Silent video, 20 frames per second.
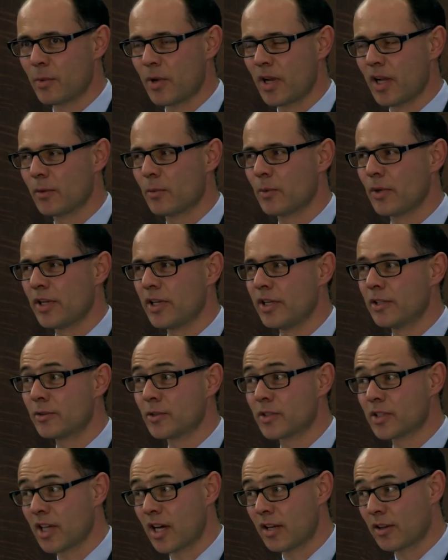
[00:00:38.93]
well, we need
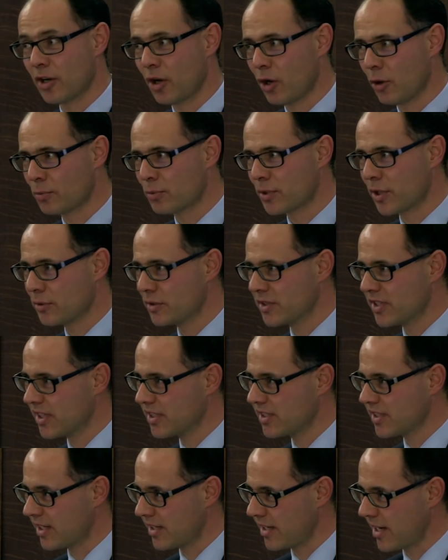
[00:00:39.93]
to start the whole
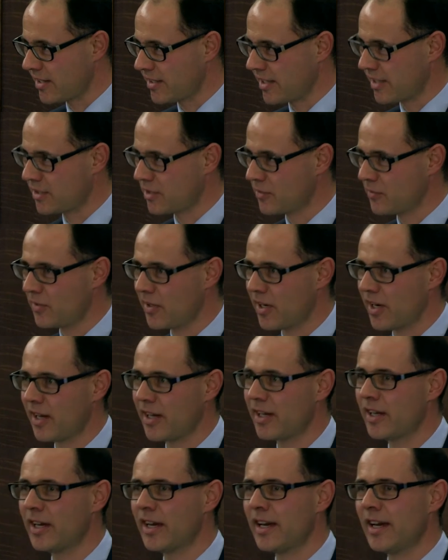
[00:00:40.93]
process and identify